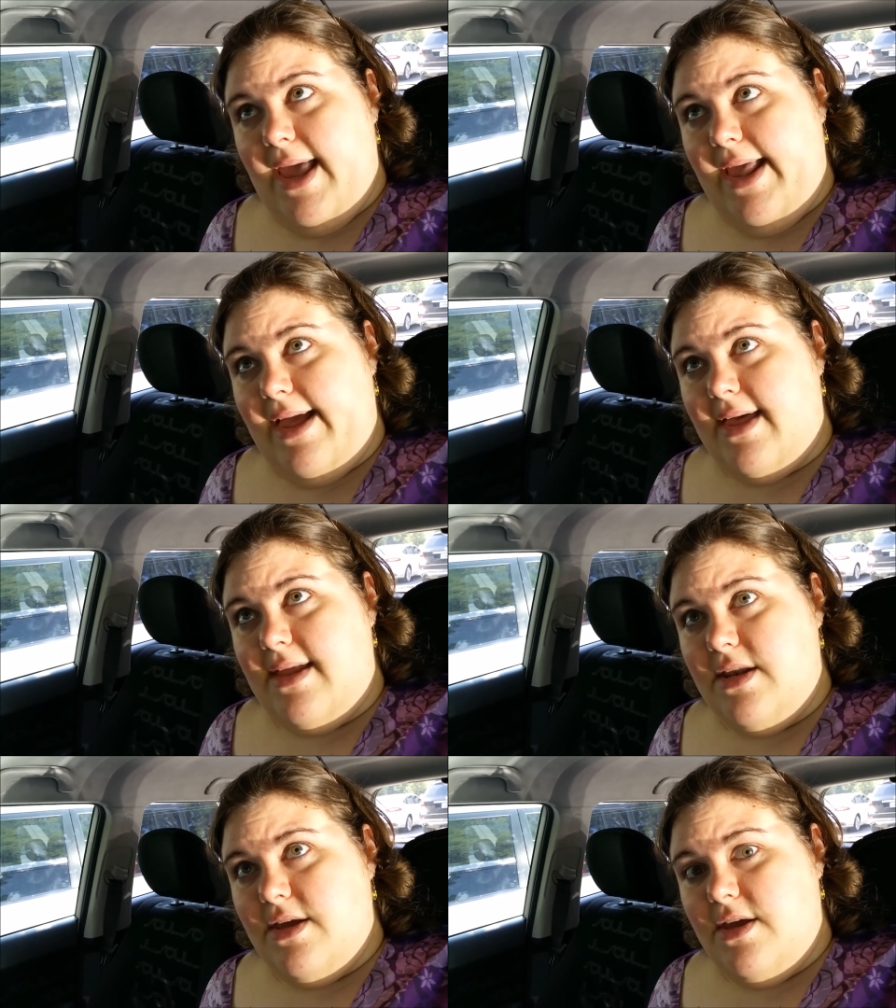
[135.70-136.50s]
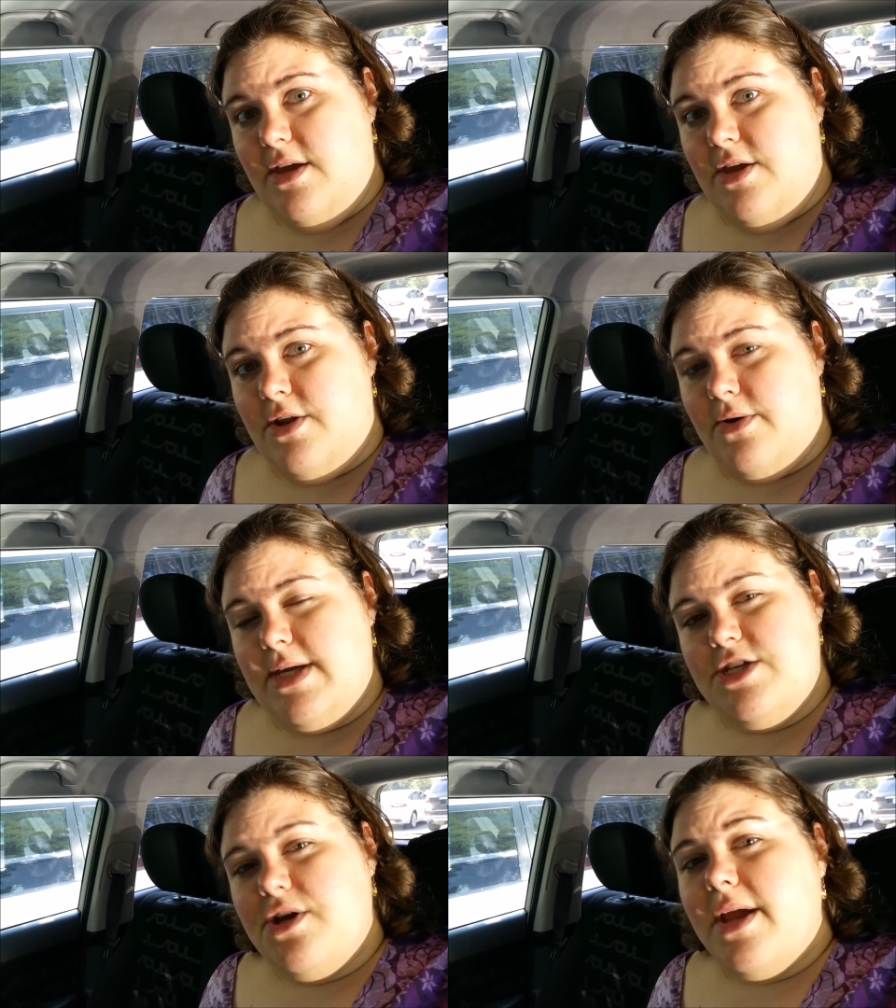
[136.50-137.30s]
And, you know,
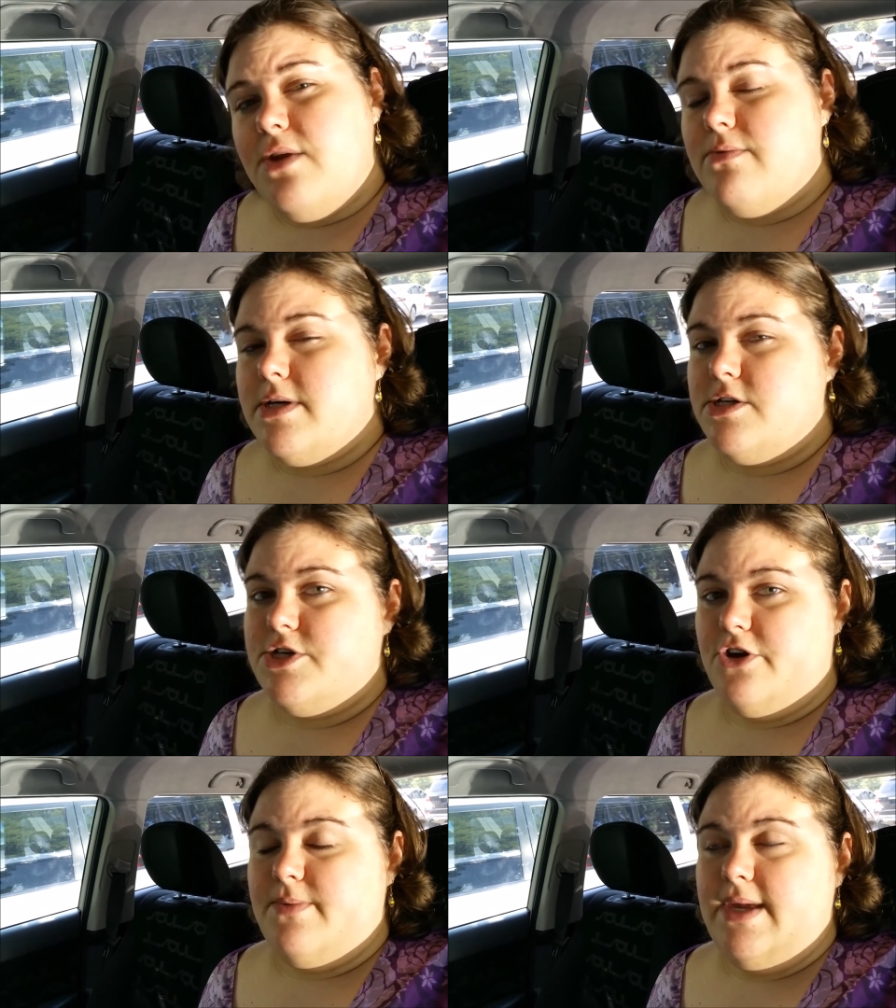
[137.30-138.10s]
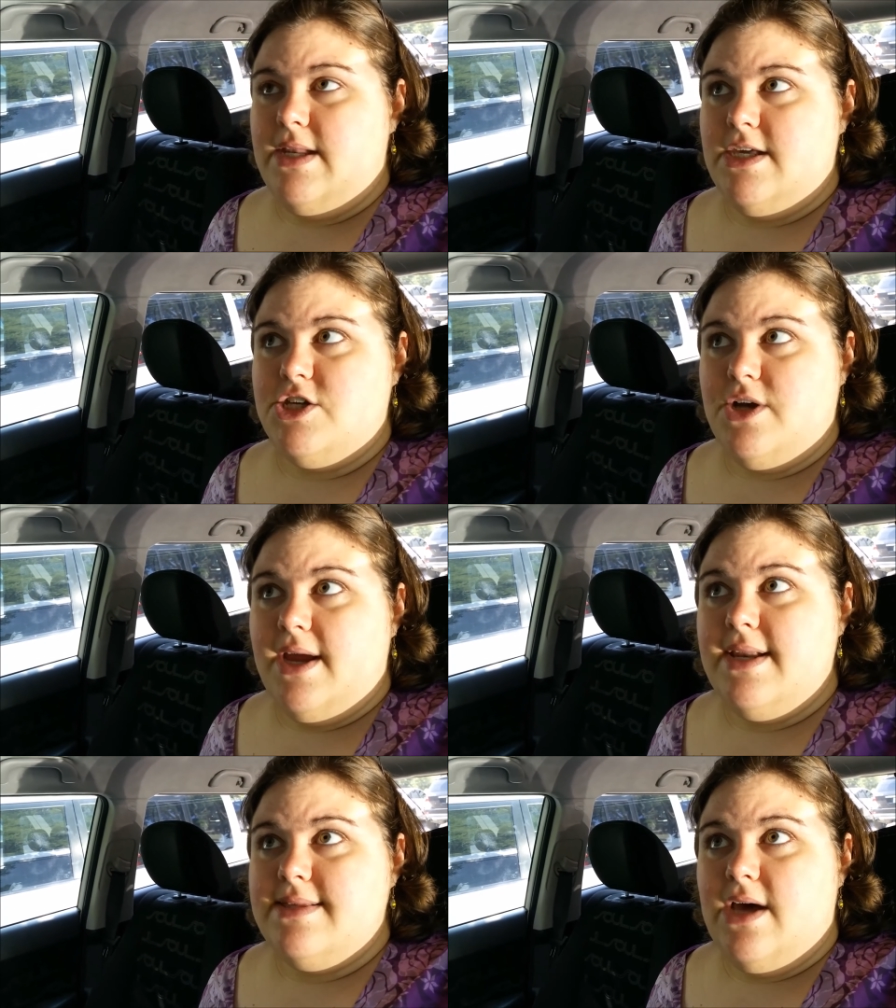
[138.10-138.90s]
he's trying to reassure me and he's
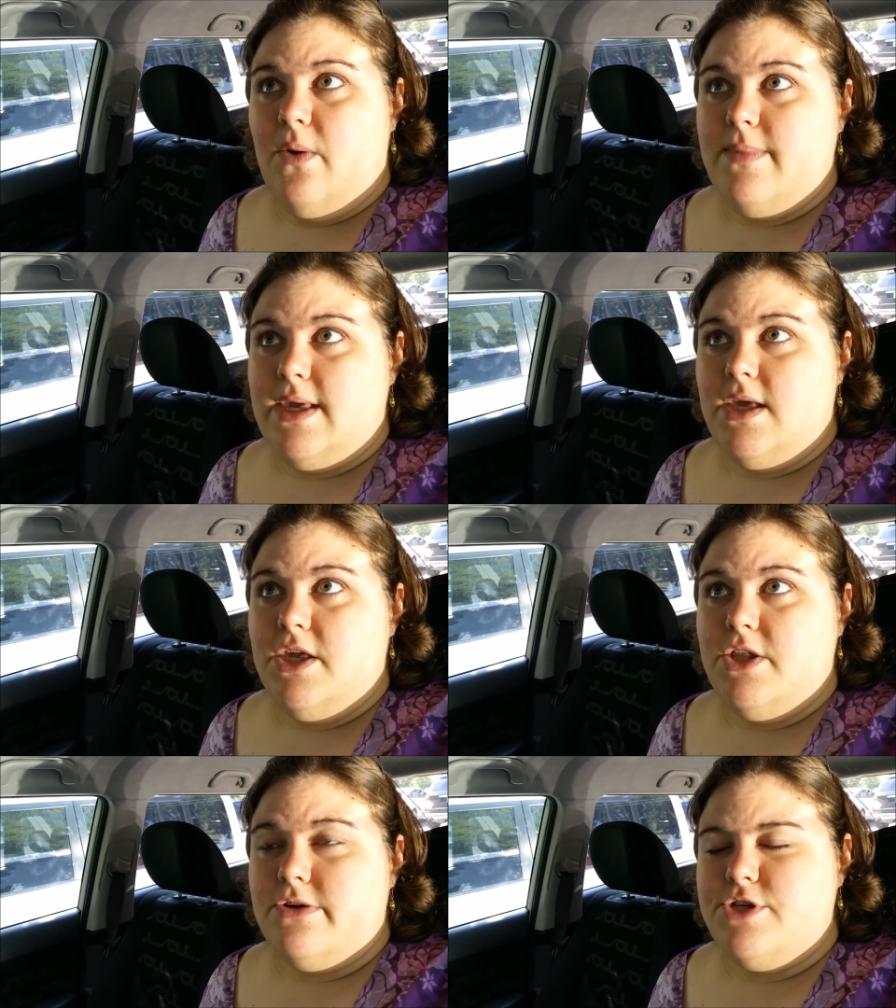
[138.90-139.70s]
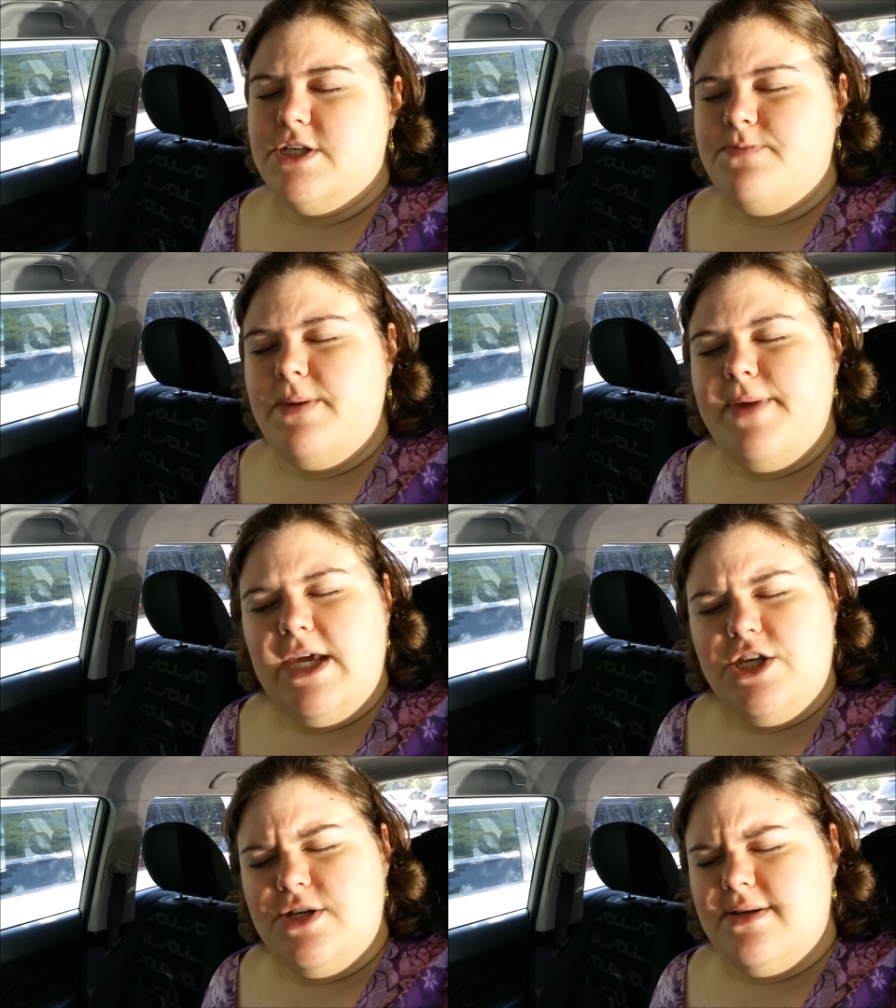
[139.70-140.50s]
trying to tell me, you know, just be
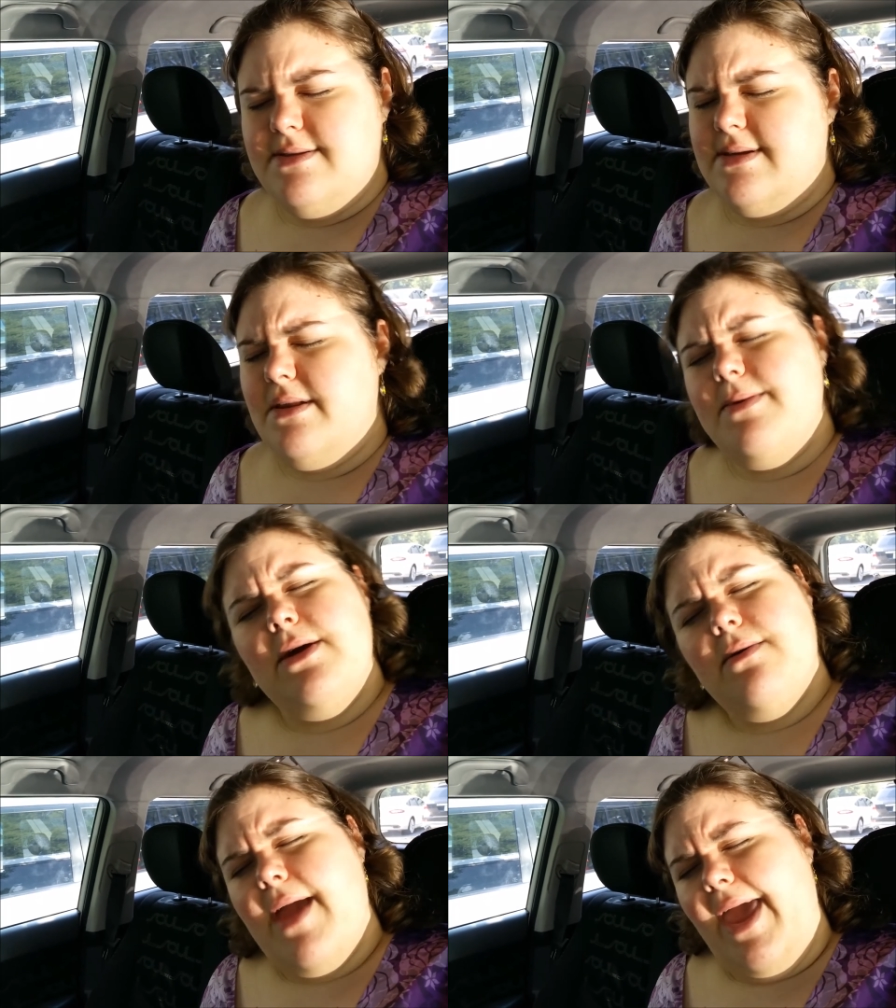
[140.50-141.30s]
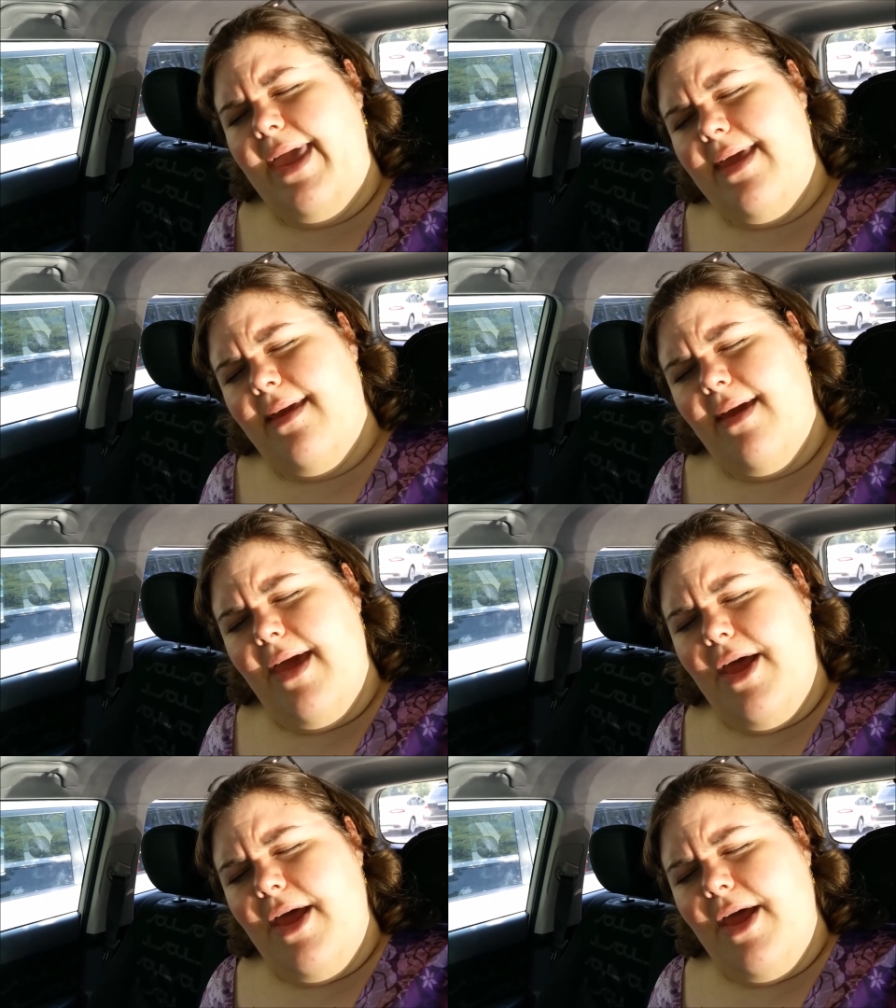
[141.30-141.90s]
patient, it's gonna be okay